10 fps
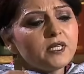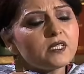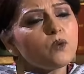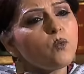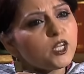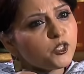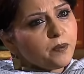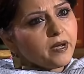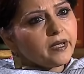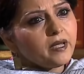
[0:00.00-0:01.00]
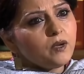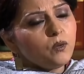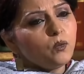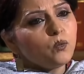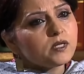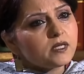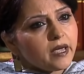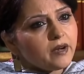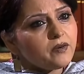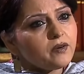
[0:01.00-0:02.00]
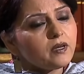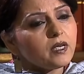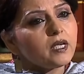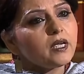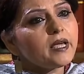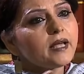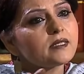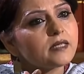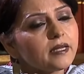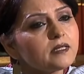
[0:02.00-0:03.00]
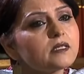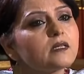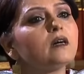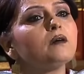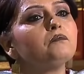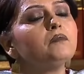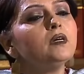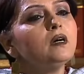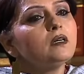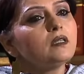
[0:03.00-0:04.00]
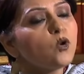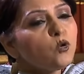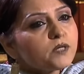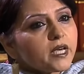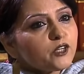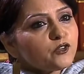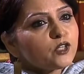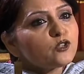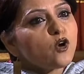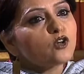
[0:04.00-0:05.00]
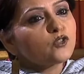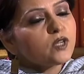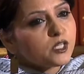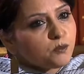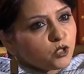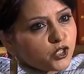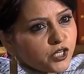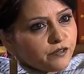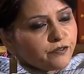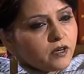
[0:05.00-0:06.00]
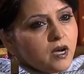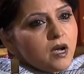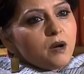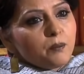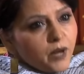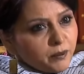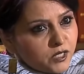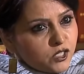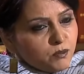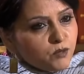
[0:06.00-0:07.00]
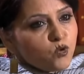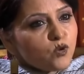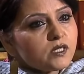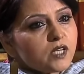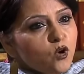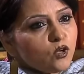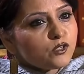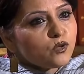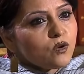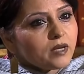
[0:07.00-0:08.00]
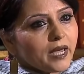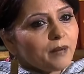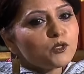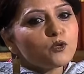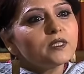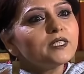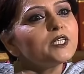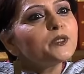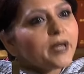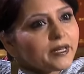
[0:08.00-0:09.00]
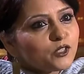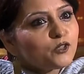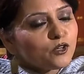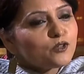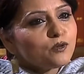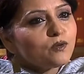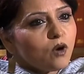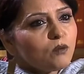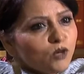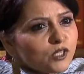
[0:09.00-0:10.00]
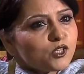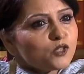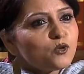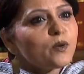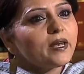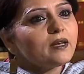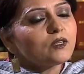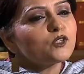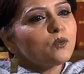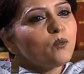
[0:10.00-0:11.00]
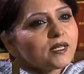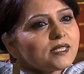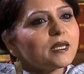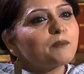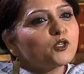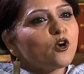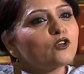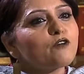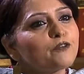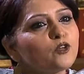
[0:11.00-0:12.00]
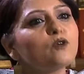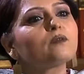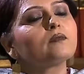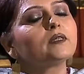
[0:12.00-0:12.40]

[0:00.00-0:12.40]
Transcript: Minister Vajpayee was there, he had sent uh, the Home Secretary to talk to the Hizbul chief. Prime Minister Manmohan Singh also came to a near end, you know, to almost to an to one step short of, you know,